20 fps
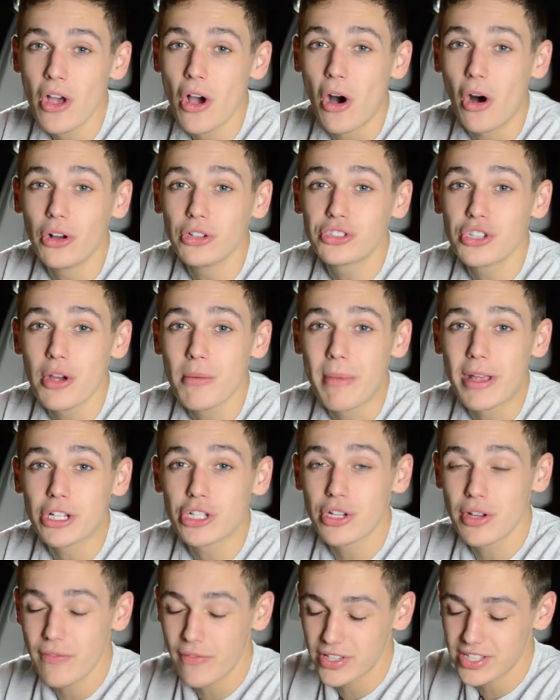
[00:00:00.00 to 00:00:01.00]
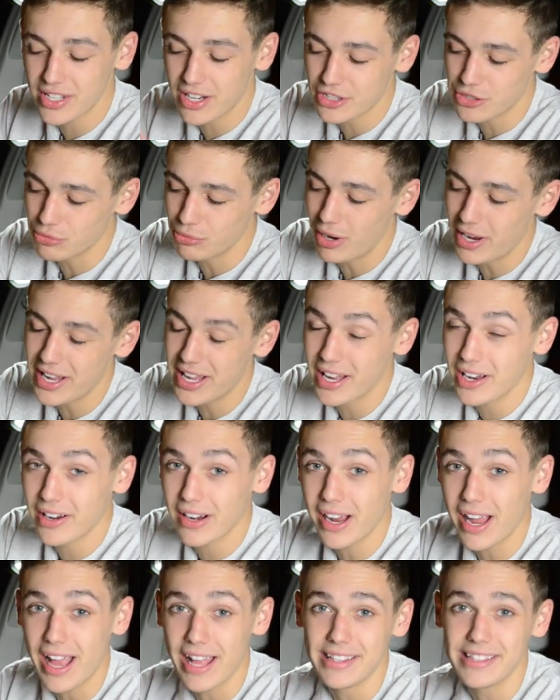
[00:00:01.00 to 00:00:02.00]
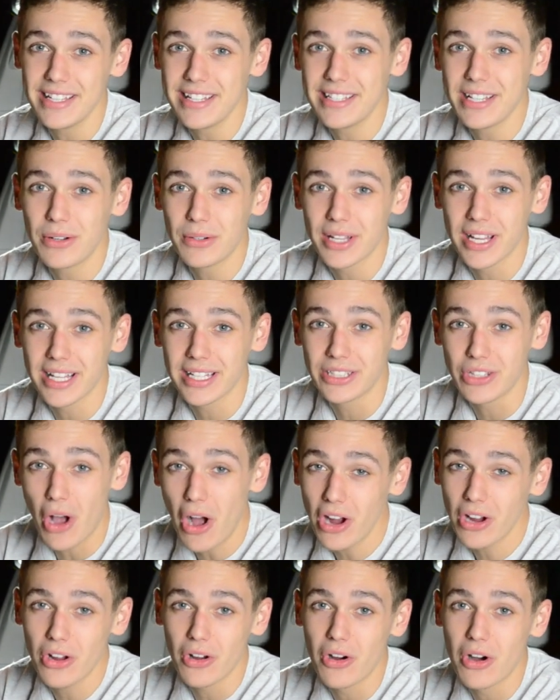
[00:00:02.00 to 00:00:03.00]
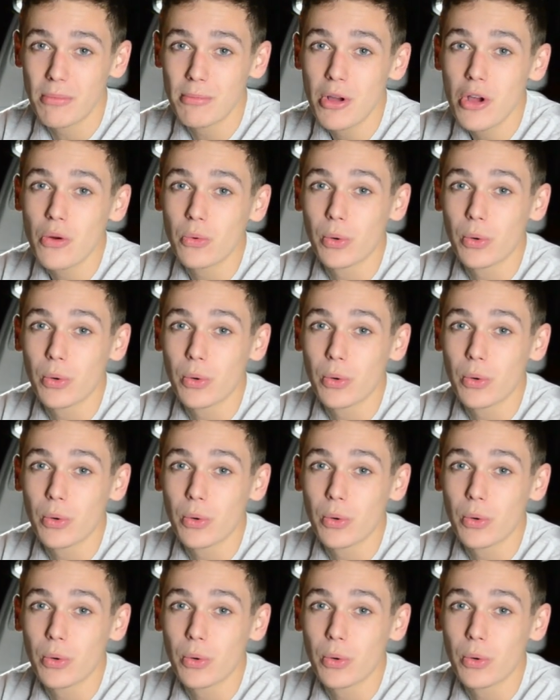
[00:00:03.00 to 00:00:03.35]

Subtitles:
Also, make sure you visit us right here at detailking.com,